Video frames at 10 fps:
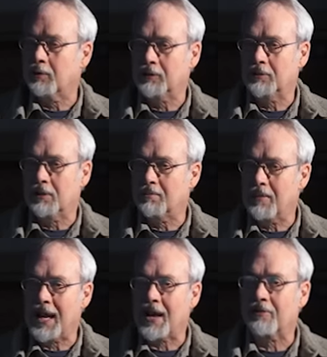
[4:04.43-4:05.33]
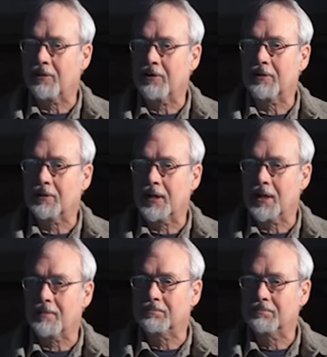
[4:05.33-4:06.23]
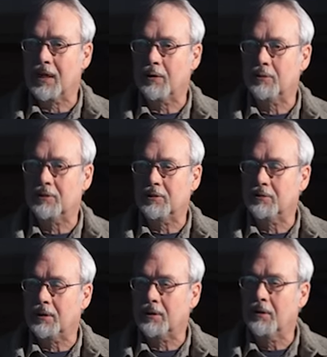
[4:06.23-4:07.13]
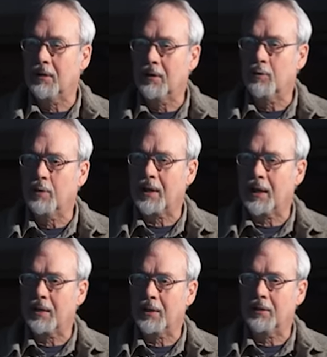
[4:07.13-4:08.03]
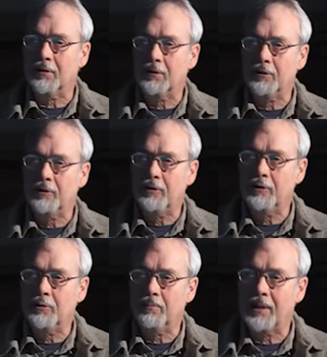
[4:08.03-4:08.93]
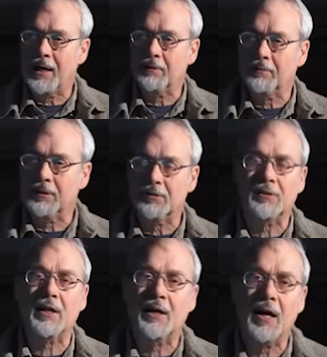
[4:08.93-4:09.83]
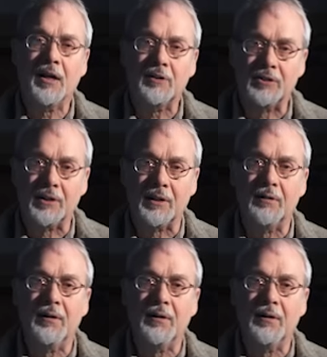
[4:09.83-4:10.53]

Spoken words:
was using math all the time. I was using what I knew about psychology.